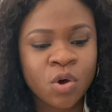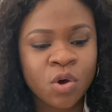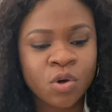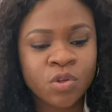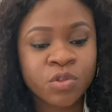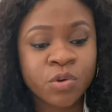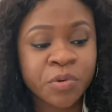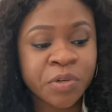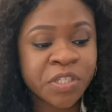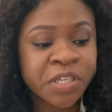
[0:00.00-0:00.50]

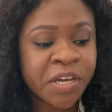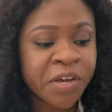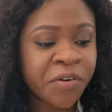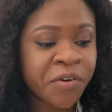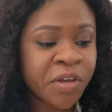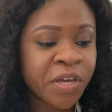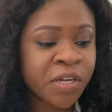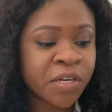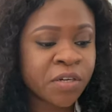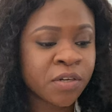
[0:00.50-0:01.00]

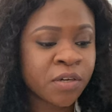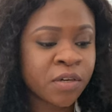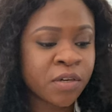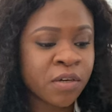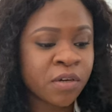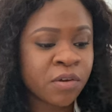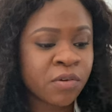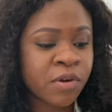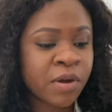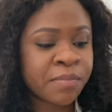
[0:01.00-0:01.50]
authoritarian
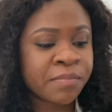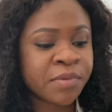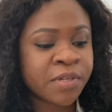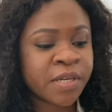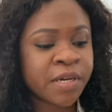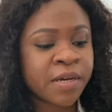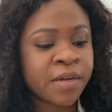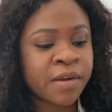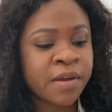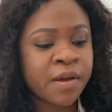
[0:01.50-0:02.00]

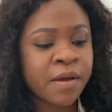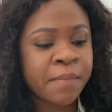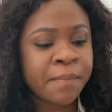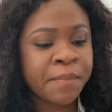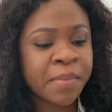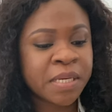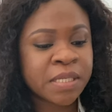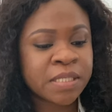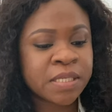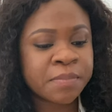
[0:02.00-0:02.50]
grandmother
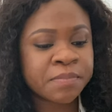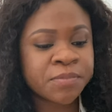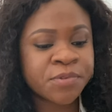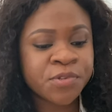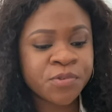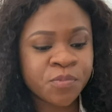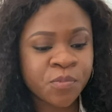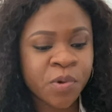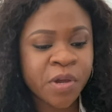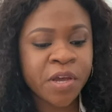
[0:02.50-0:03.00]
makes him
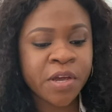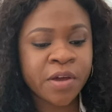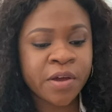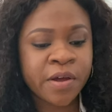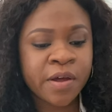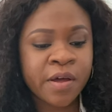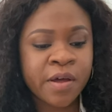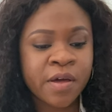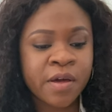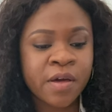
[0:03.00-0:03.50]
swear
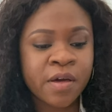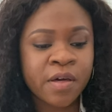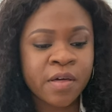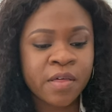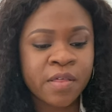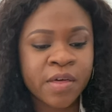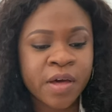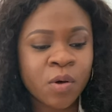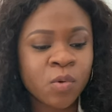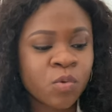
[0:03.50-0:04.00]

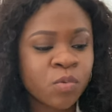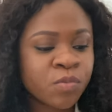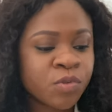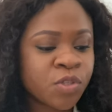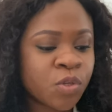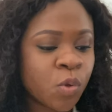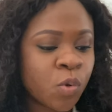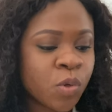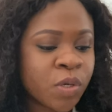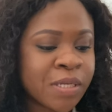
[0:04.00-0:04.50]
that
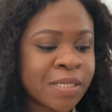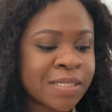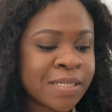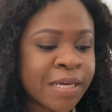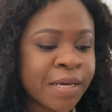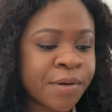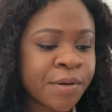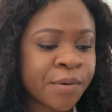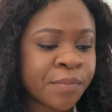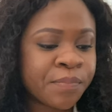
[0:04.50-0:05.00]
almost all his
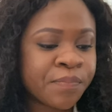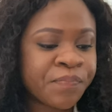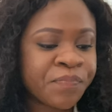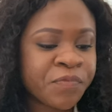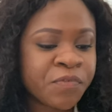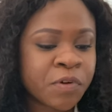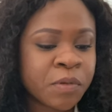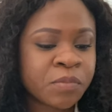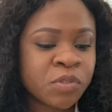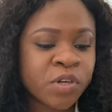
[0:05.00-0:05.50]
income
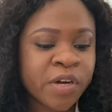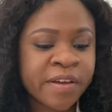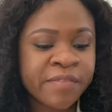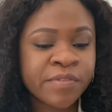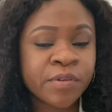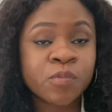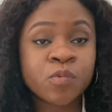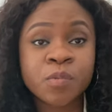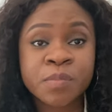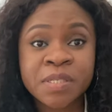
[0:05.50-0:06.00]
from
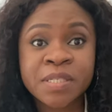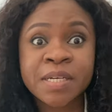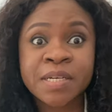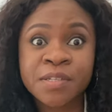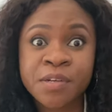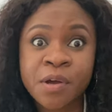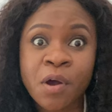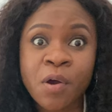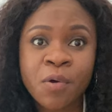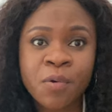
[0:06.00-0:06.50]
driving will be
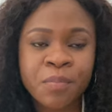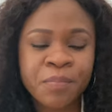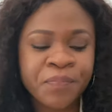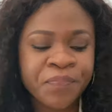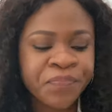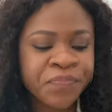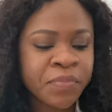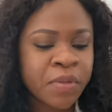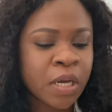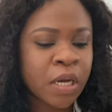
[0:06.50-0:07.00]
sent home.
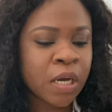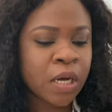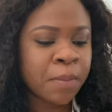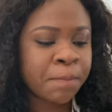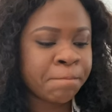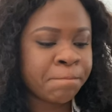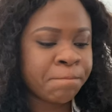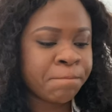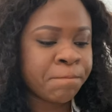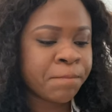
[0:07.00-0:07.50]

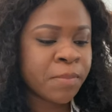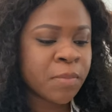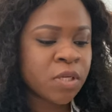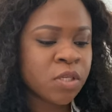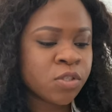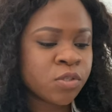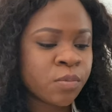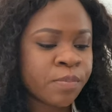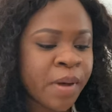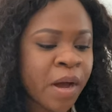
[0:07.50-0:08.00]
Um,
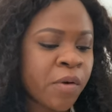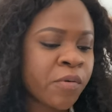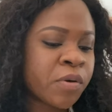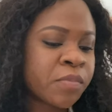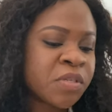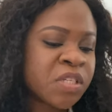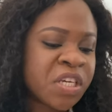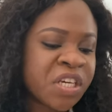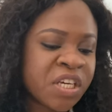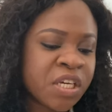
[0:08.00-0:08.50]
so
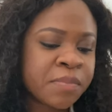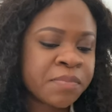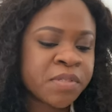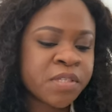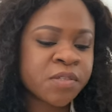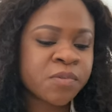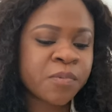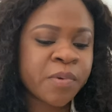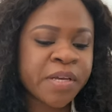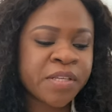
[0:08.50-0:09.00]
Balram schemes
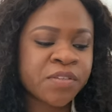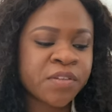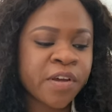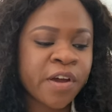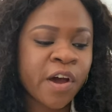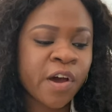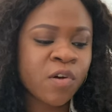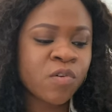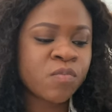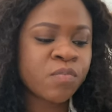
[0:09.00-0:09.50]
his way to the
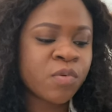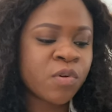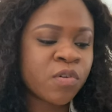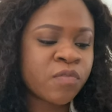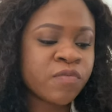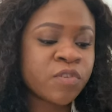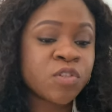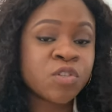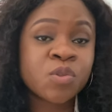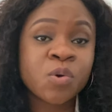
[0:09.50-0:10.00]
home
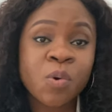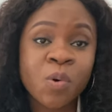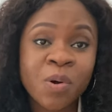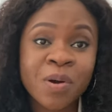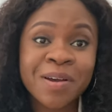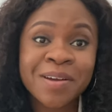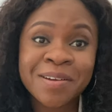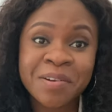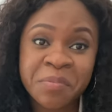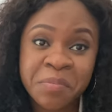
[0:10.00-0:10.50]
of the
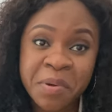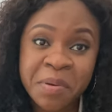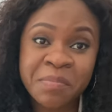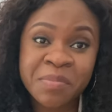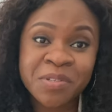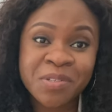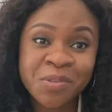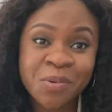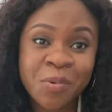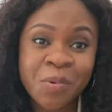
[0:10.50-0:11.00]
stork,
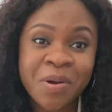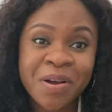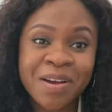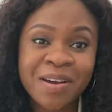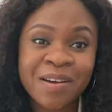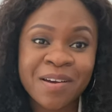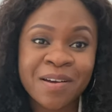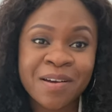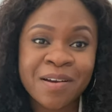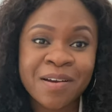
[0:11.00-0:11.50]
remember stork,
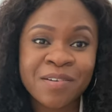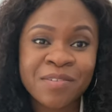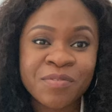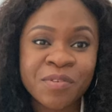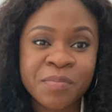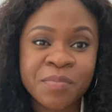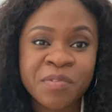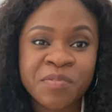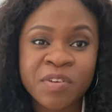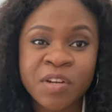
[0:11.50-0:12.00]
uh,
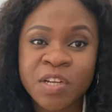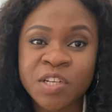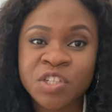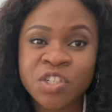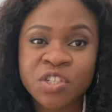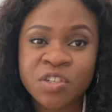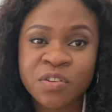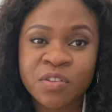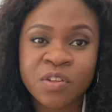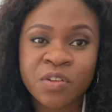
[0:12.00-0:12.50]
from the
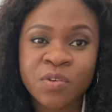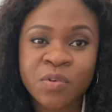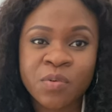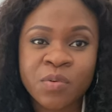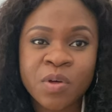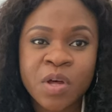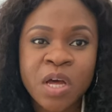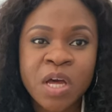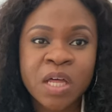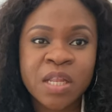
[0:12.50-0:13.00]
village, you know,
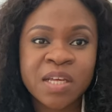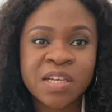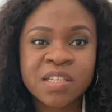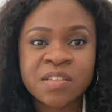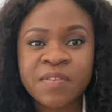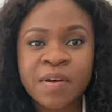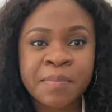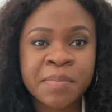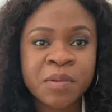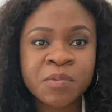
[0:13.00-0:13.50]
that his
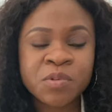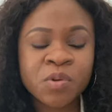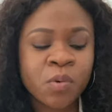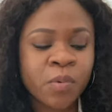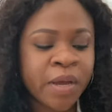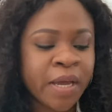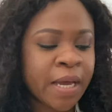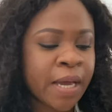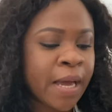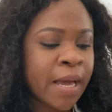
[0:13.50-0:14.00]
family was
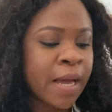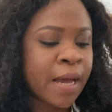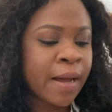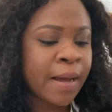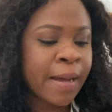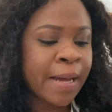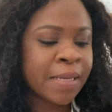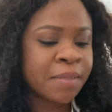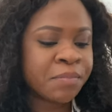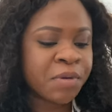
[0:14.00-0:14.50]
owing,
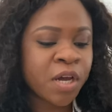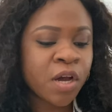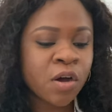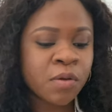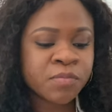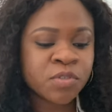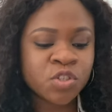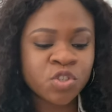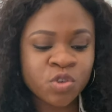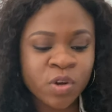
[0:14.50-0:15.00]
and
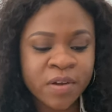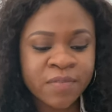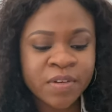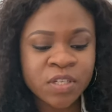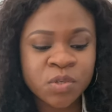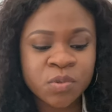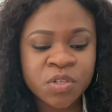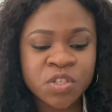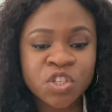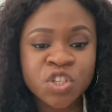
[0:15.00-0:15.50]
becomes a driver
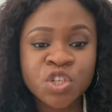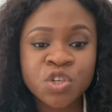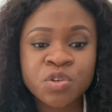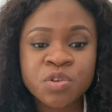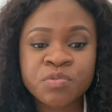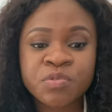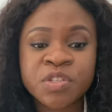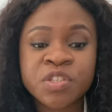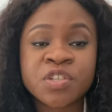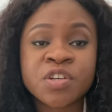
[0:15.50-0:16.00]
to his
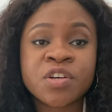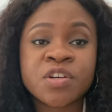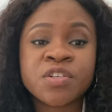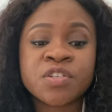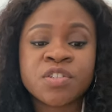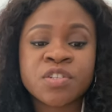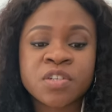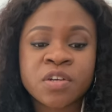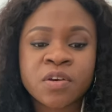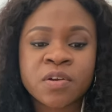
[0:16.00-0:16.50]
newly
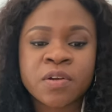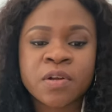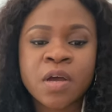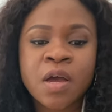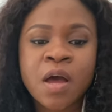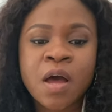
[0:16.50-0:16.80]
returned son,